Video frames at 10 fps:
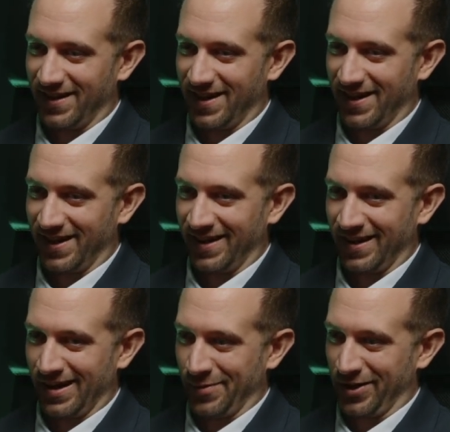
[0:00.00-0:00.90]

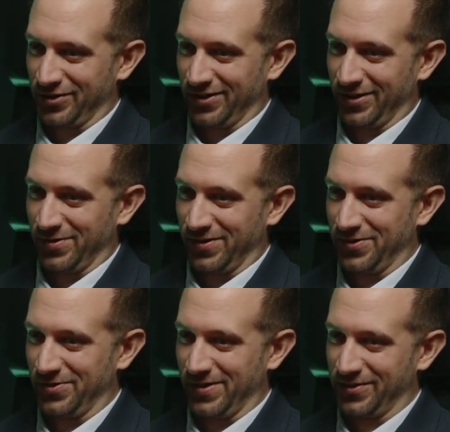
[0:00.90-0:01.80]
I'm actually like one of
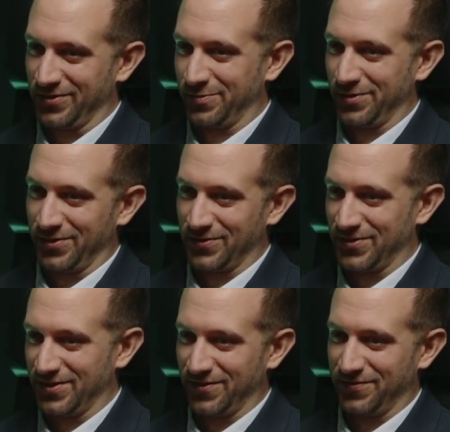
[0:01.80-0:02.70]
the directors and
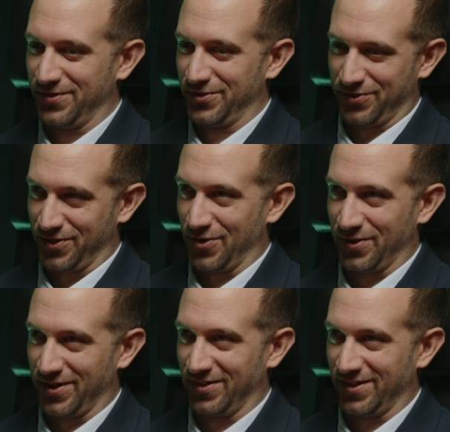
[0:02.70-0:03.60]
producers of the show
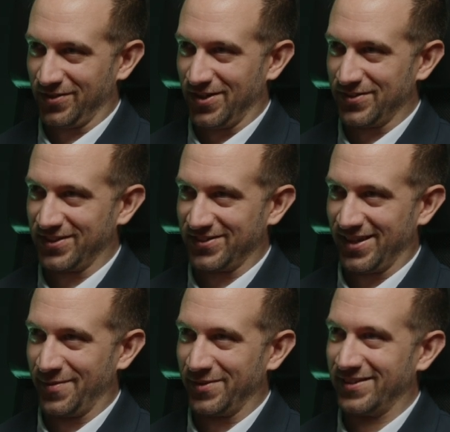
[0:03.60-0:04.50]
here at
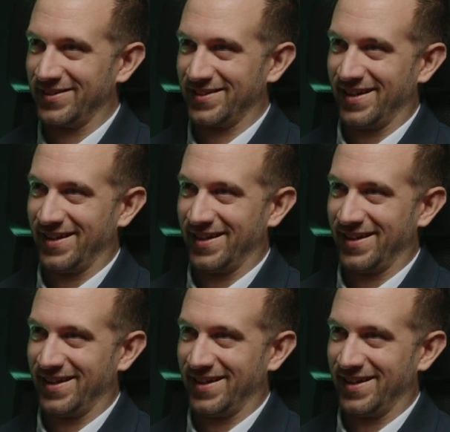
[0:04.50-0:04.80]
Cross-Examined.